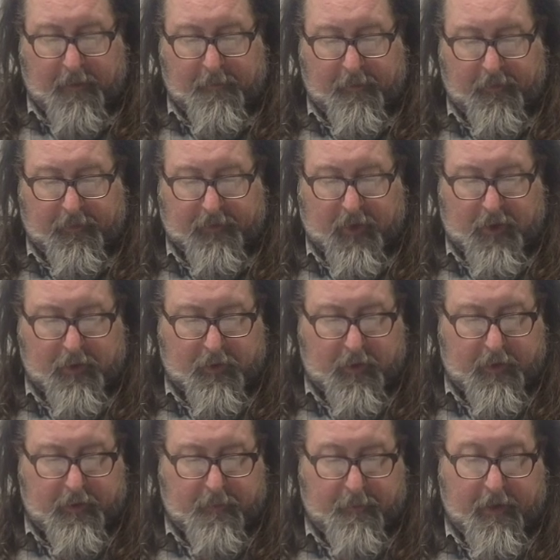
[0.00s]
in this country
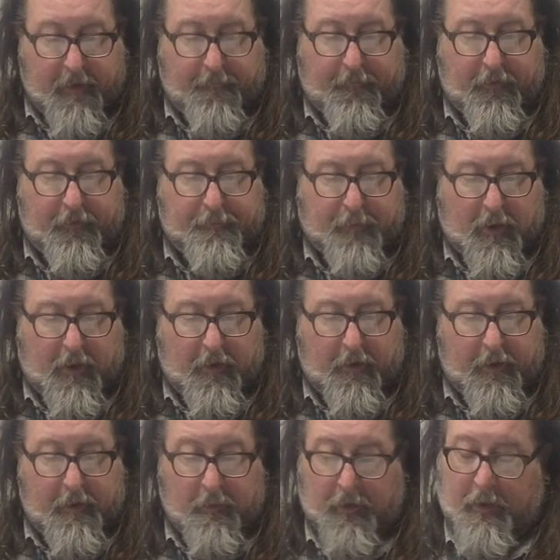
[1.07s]
to be a first
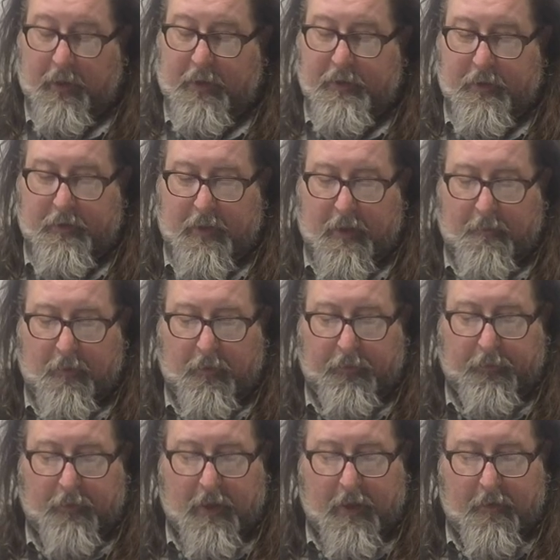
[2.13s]
priority when election time rolls
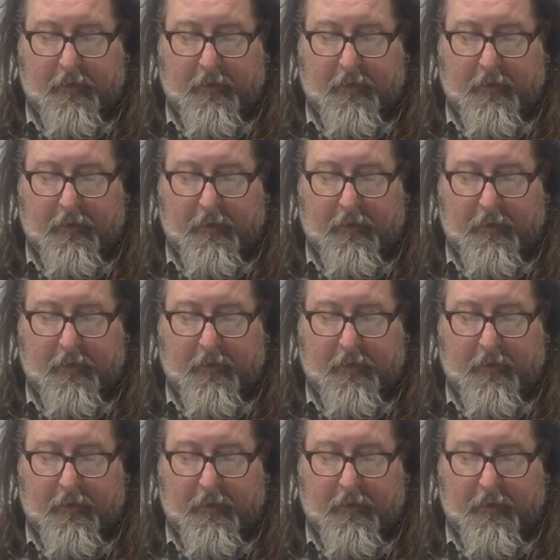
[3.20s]
around,